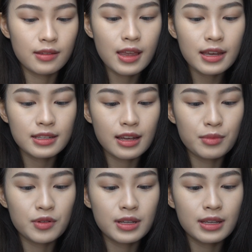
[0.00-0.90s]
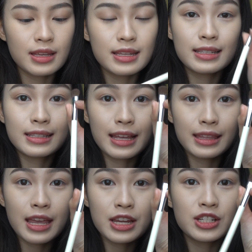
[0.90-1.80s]
next I'm using this
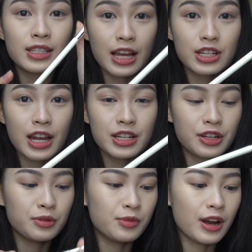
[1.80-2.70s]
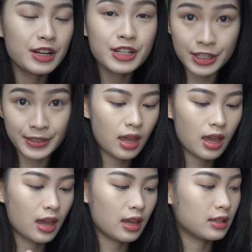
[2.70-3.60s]
Laneige large eyeshadow brush
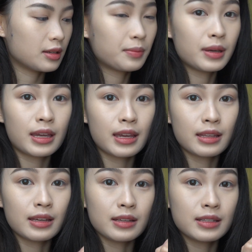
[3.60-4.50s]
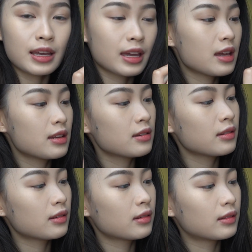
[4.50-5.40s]
and picking the second
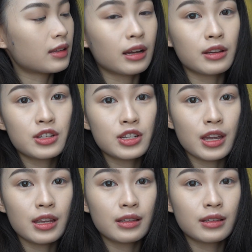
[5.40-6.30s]
darkest shade,